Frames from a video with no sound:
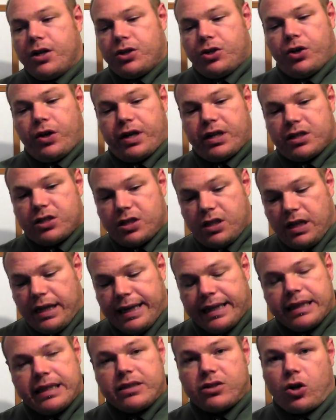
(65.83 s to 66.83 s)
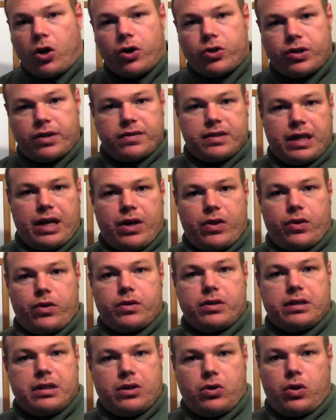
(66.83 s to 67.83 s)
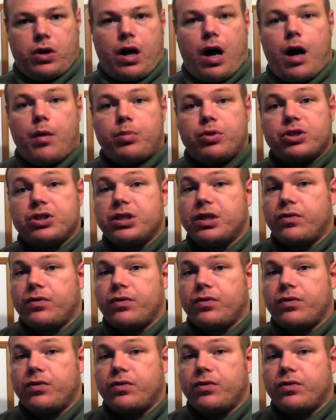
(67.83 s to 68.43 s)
You can link these hard drives together to accomplish